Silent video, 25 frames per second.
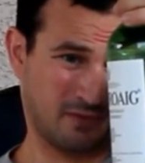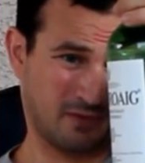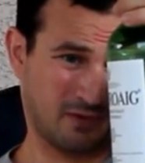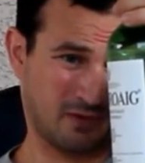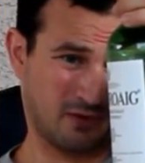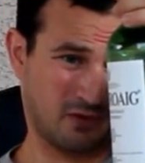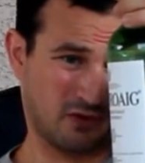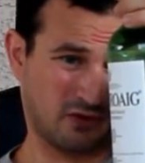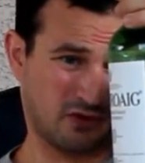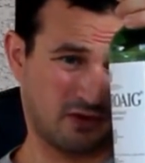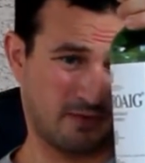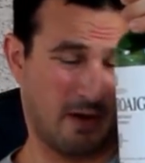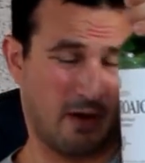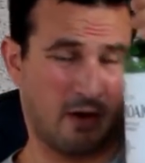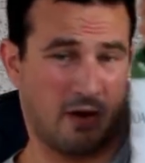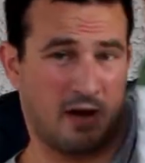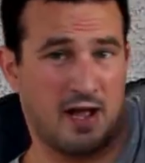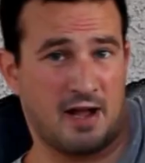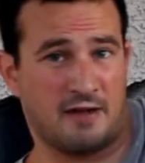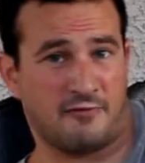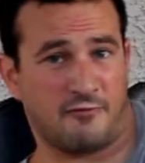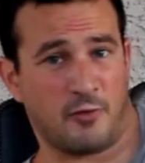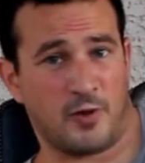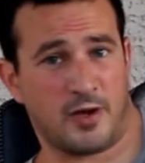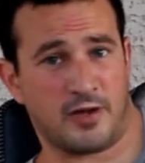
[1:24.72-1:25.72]
just about
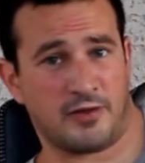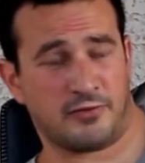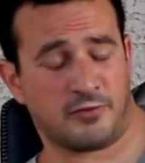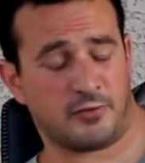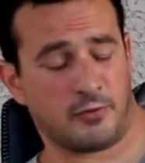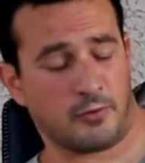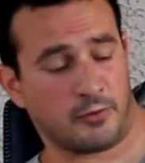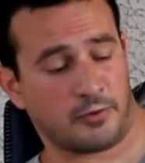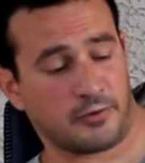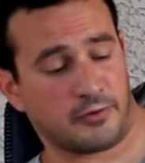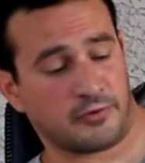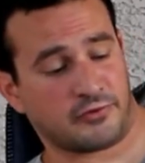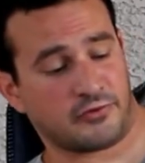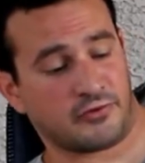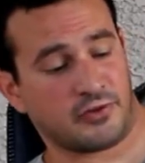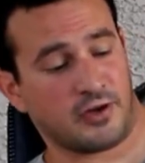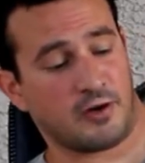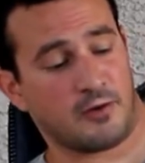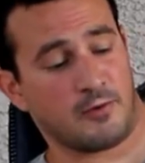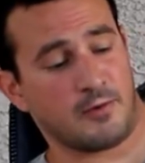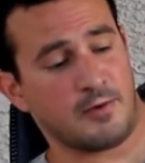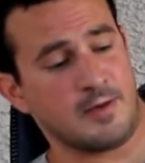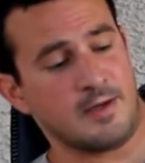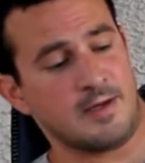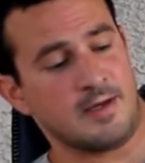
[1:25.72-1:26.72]
halfway through it or
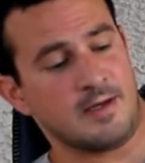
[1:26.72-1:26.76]
so.